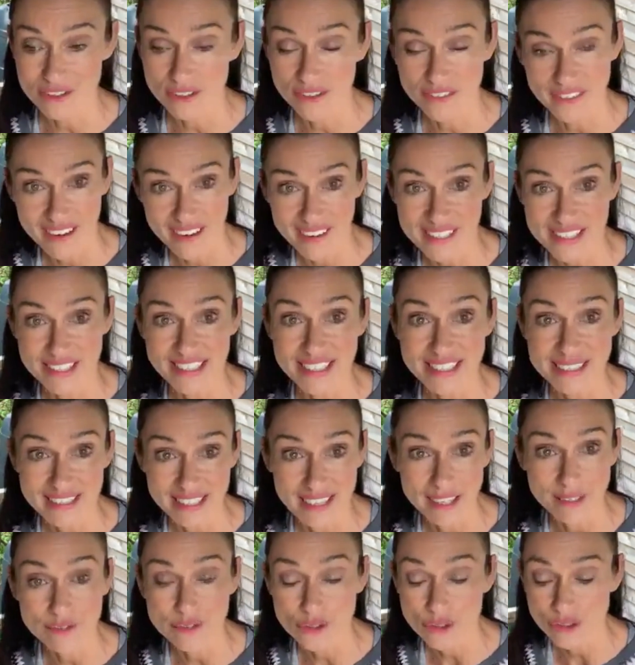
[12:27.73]
so they're actually
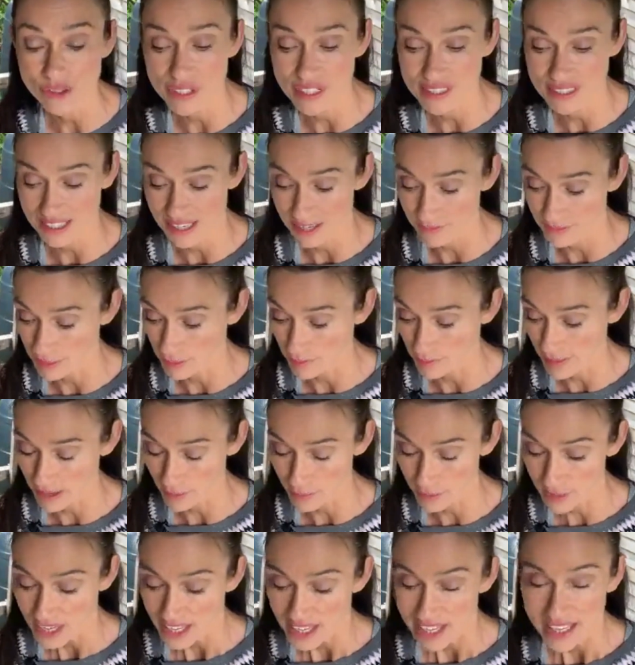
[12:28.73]
safe sugars to have in your
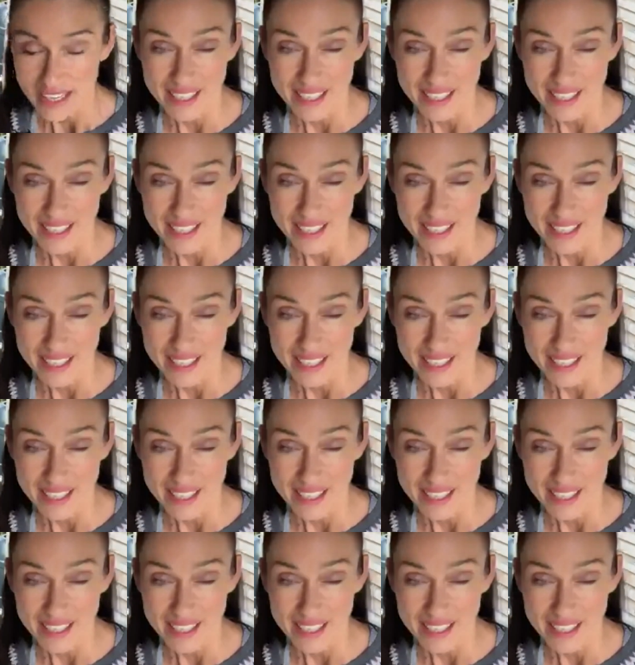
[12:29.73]
mouth,